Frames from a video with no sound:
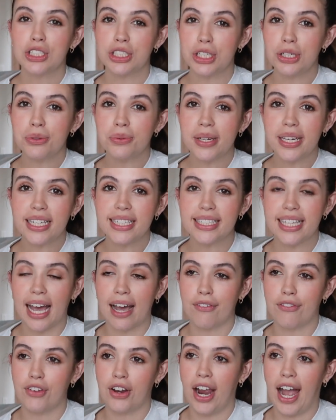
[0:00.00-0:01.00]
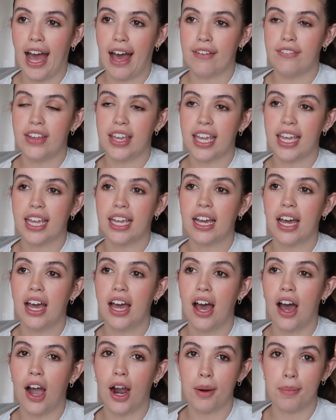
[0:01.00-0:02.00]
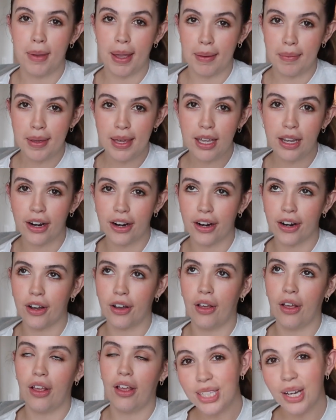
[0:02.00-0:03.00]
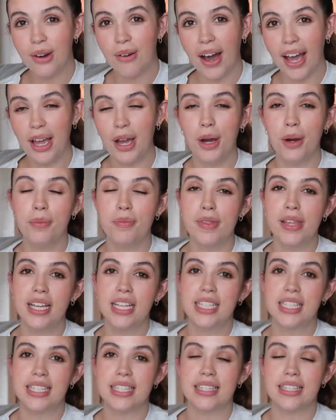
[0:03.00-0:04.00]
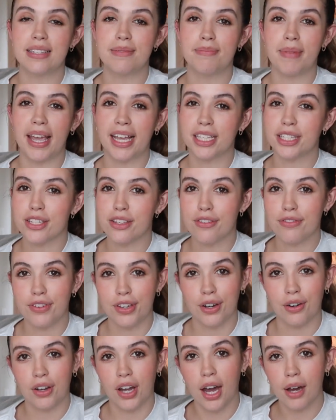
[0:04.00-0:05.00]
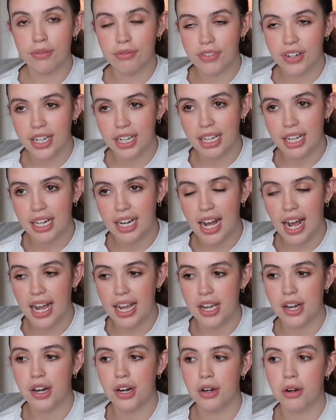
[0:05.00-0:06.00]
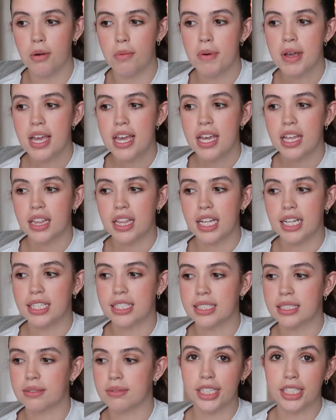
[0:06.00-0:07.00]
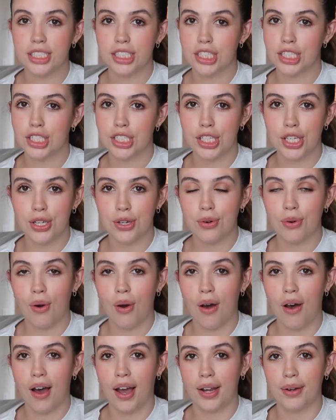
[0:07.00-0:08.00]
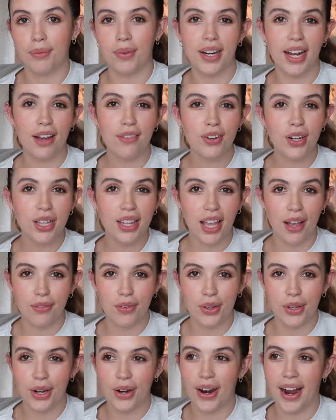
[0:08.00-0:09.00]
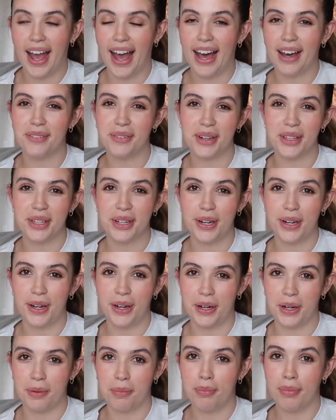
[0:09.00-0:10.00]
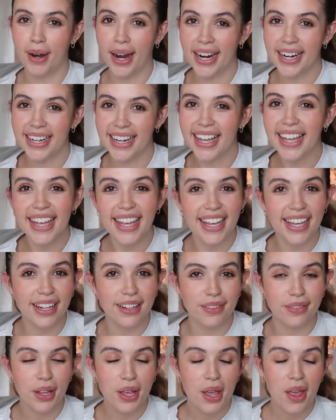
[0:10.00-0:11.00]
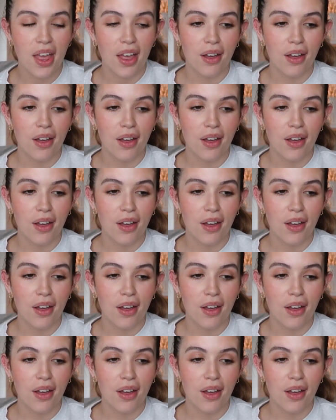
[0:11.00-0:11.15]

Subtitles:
2 weeks after having our baby girl. So I hope this makes you feel comforted. I hope this reaches you on whatever level you're at, whether you're pregnant and